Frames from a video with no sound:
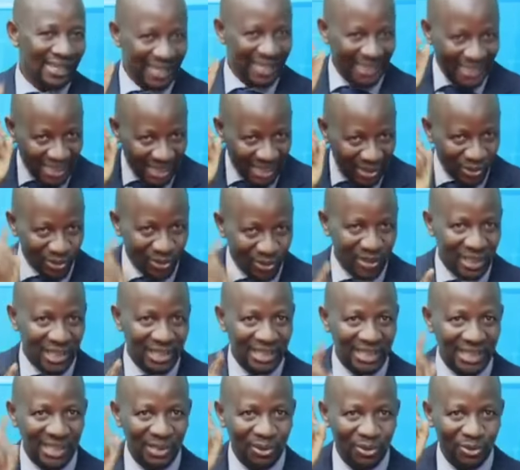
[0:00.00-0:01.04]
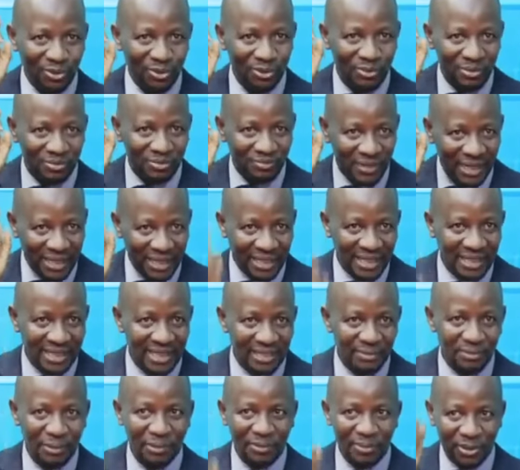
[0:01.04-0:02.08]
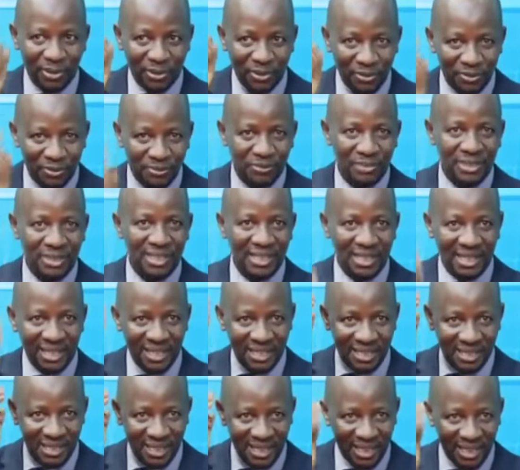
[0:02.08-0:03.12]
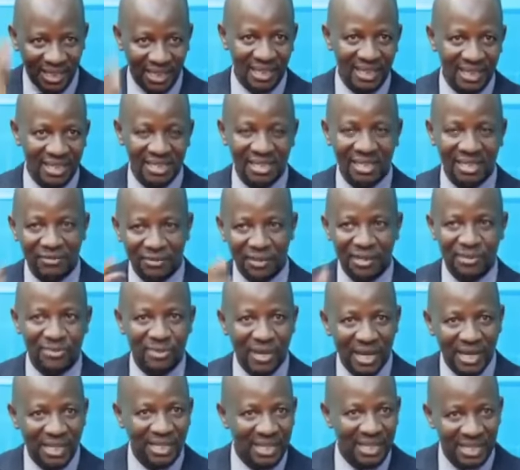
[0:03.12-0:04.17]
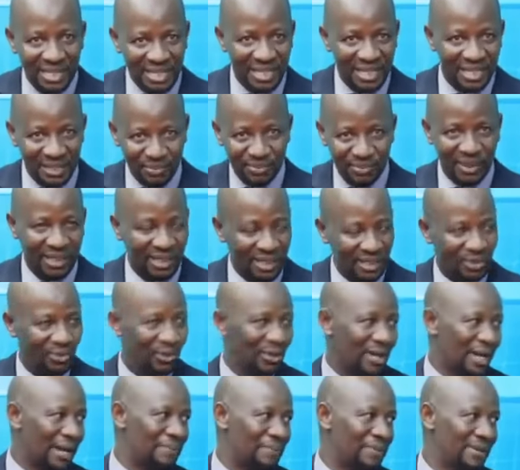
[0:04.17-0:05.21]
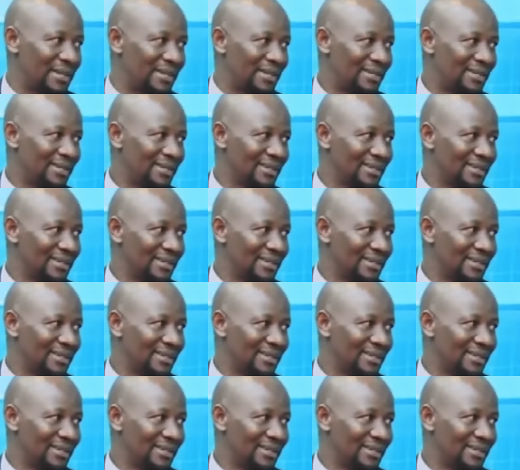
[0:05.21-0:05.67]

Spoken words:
he didn't know that he would be fighting the population for the next 3 days. Even me, I didn't suspect it would happen.